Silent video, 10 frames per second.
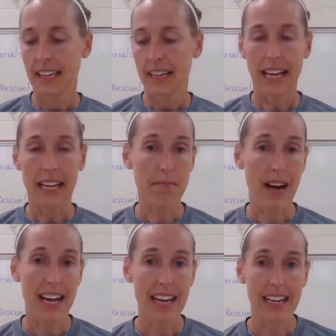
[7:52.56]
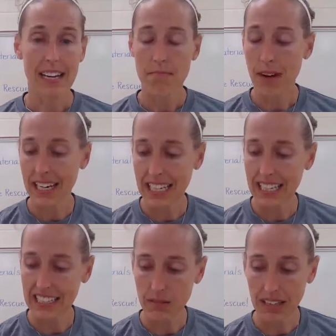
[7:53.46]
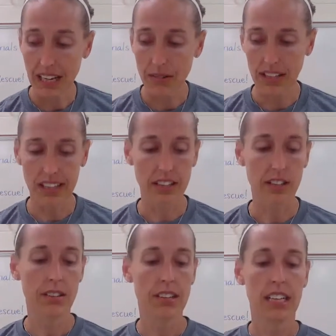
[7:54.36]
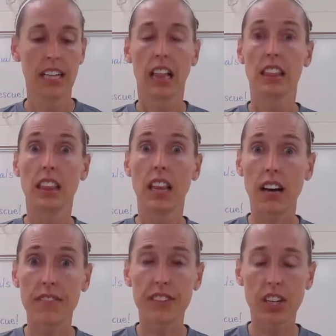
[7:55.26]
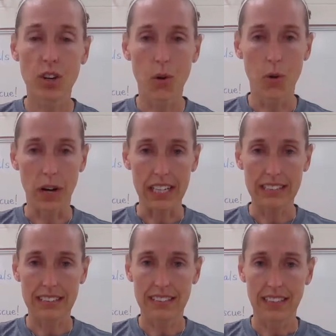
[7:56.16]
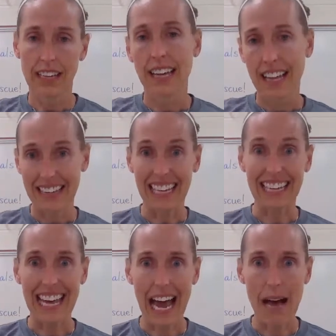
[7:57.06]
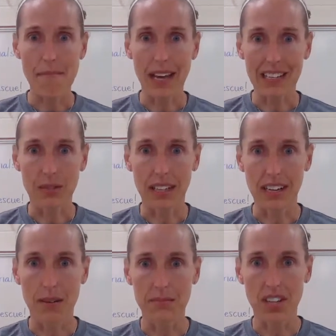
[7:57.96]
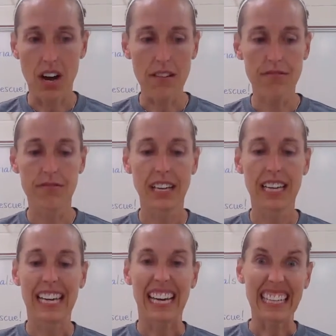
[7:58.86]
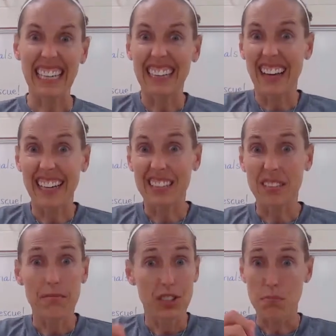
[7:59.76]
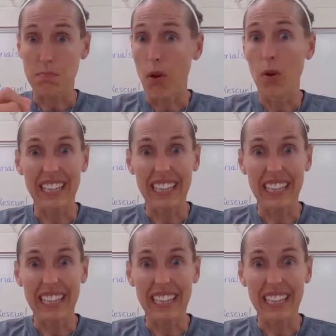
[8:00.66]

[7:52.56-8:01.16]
like my kids when they were little, love the noise that a cap makes when it comes off, and they liked just pulling